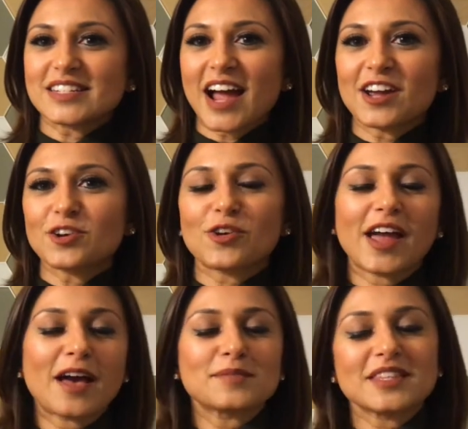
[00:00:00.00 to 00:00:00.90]

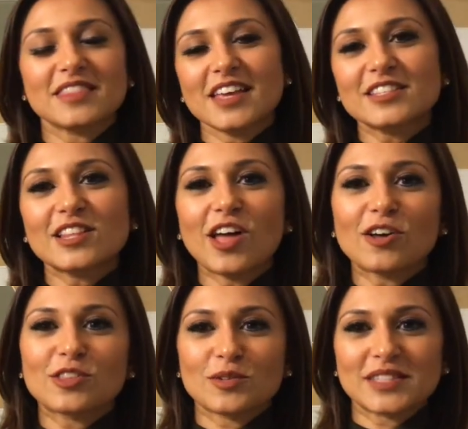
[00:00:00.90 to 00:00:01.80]
diagrams, and things
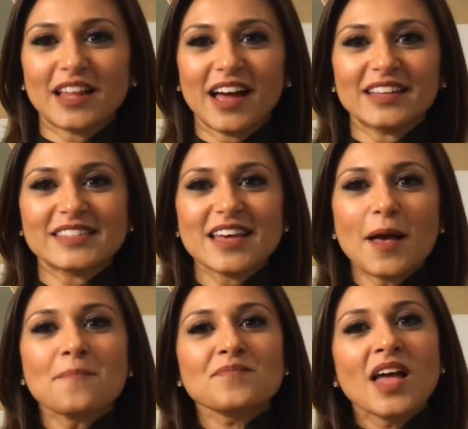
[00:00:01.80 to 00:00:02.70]
along those lines.
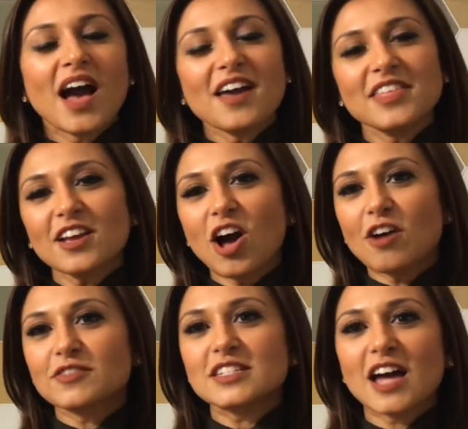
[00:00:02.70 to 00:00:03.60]
I think
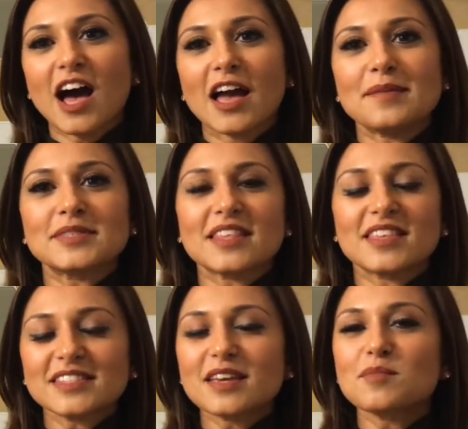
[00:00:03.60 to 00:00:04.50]
oftentimes
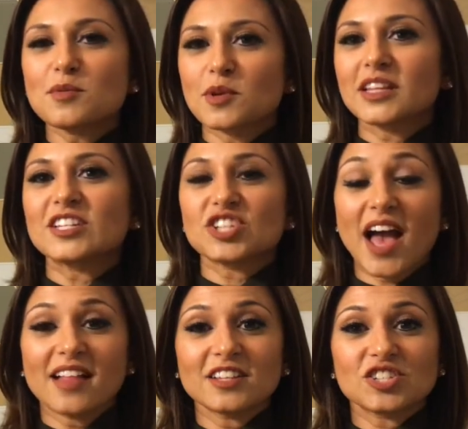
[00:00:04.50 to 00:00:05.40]
this can be really
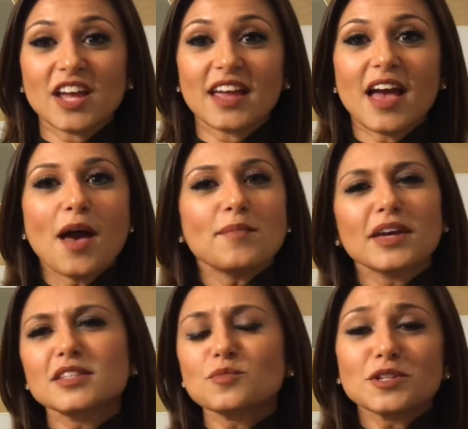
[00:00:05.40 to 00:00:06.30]
challenging
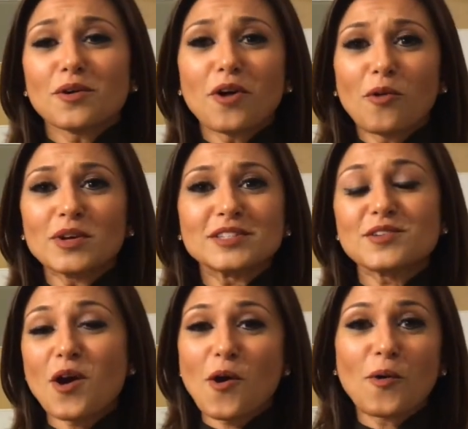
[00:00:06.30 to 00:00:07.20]
because we don't always
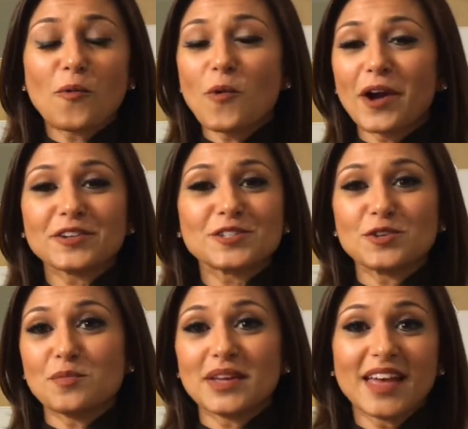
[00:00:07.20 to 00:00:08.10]
know where
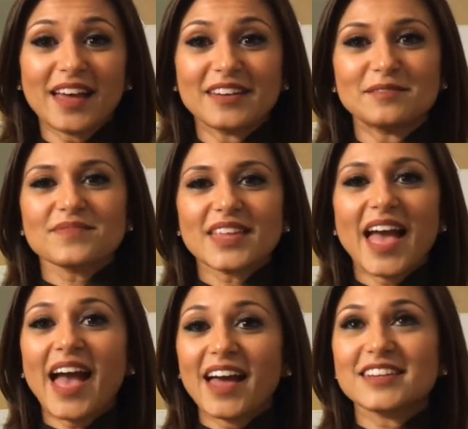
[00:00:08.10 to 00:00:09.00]
to begin.
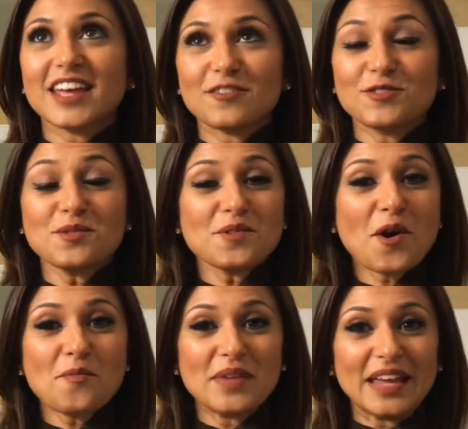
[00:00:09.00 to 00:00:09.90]
And if you
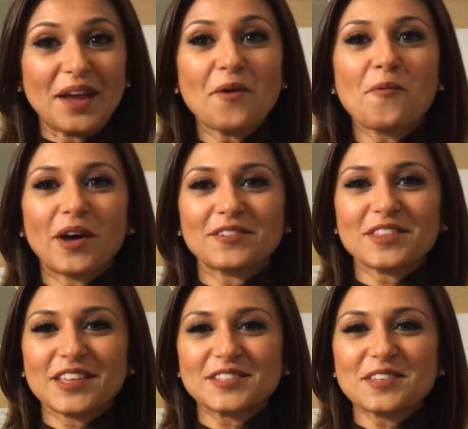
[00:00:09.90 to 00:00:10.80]
know me, one of the
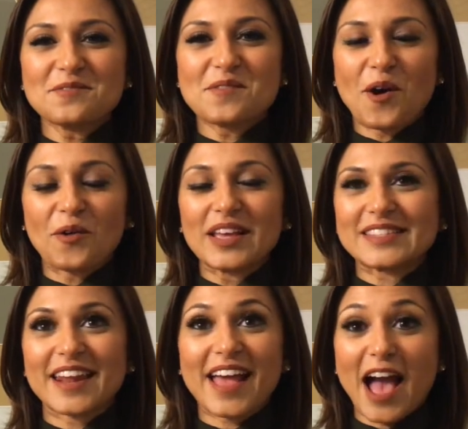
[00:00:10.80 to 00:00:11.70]
things that you know is
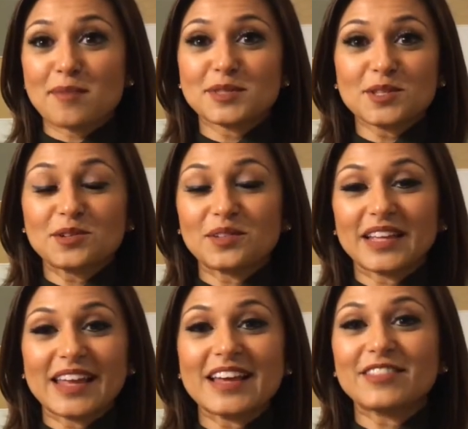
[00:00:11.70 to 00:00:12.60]
that I
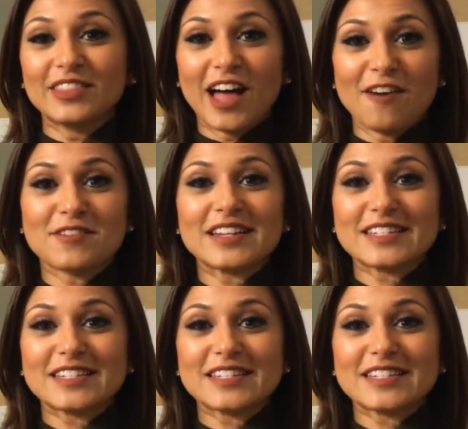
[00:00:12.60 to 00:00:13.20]
absolutely love